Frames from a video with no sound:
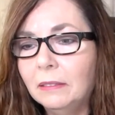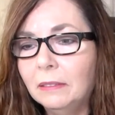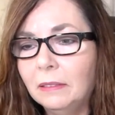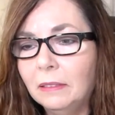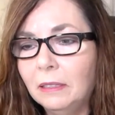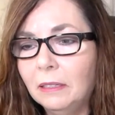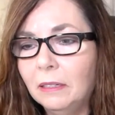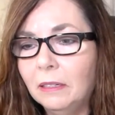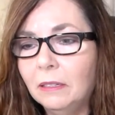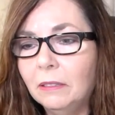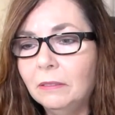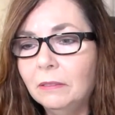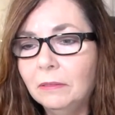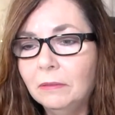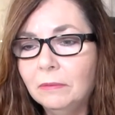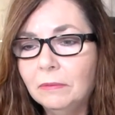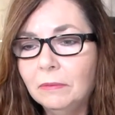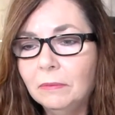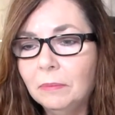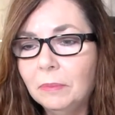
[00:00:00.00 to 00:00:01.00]
You know,
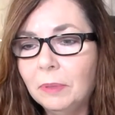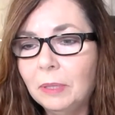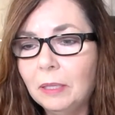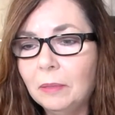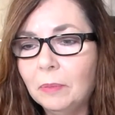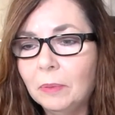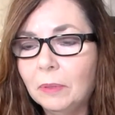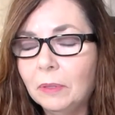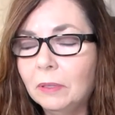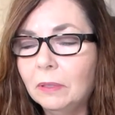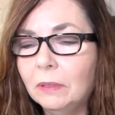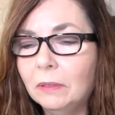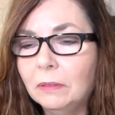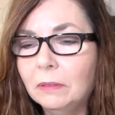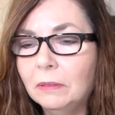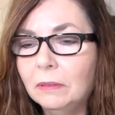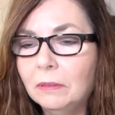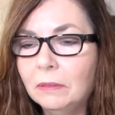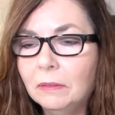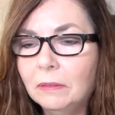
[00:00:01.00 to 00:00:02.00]
people
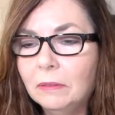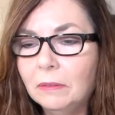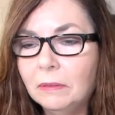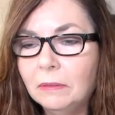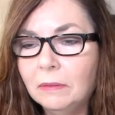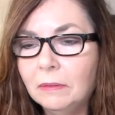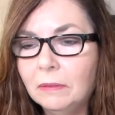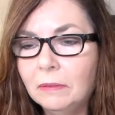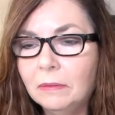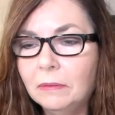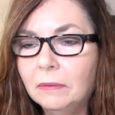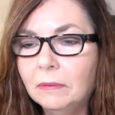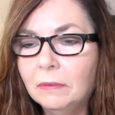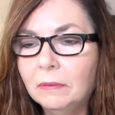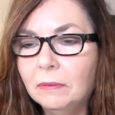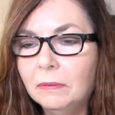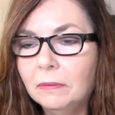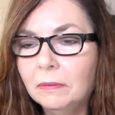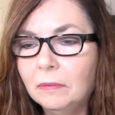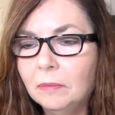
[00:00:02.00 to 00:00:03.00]

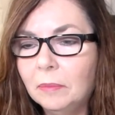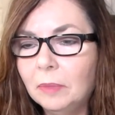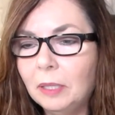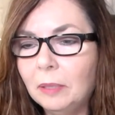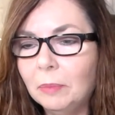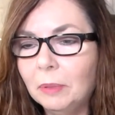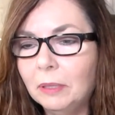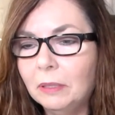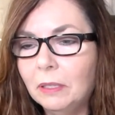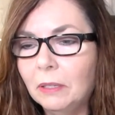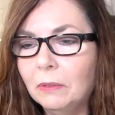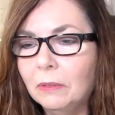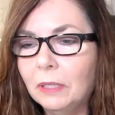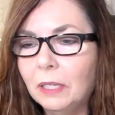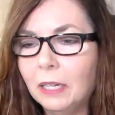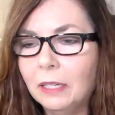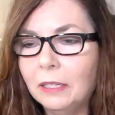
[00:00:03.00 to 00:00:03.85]
people don't get